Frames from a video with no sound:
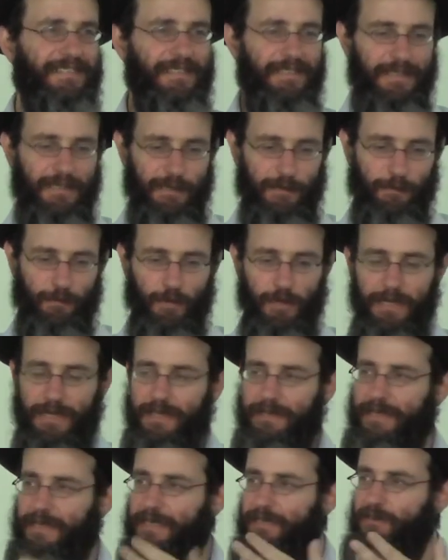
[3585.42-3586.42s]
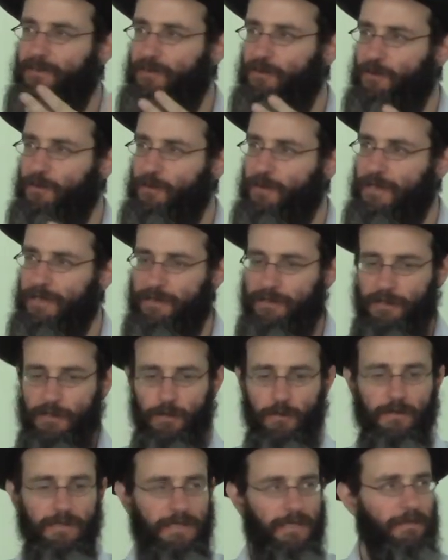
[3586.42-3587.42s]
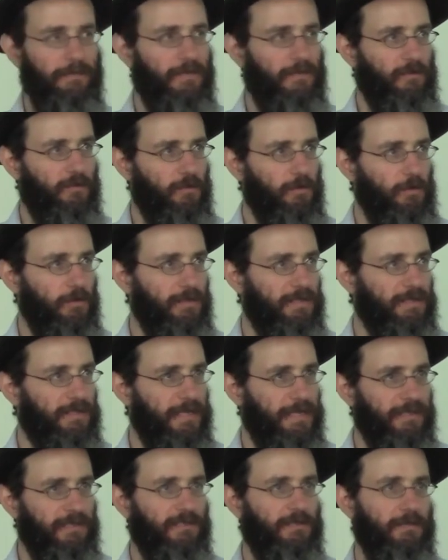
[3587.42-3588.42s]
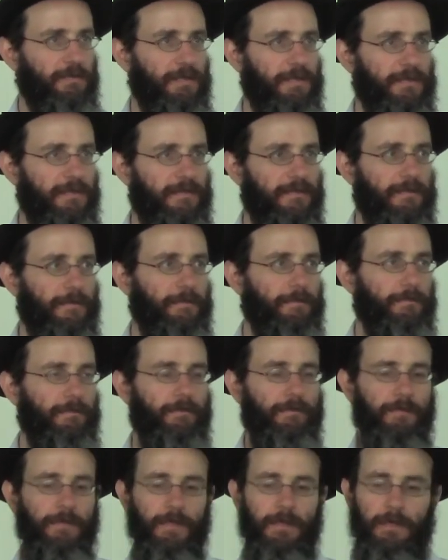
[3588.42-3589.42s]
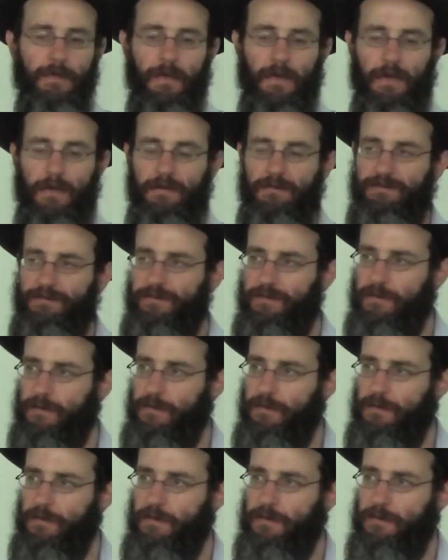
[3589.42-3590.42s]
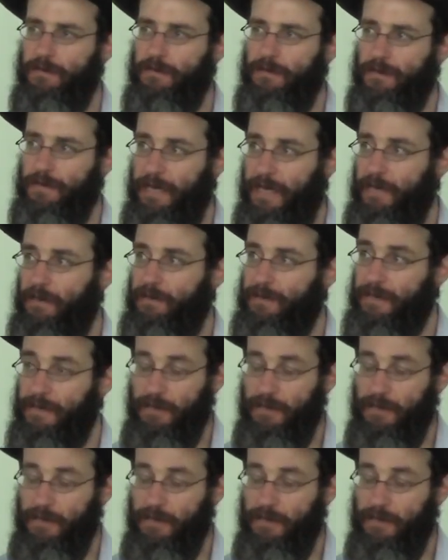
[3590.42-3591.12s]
He's putting it into, he's using the tools, the instruments of chaos.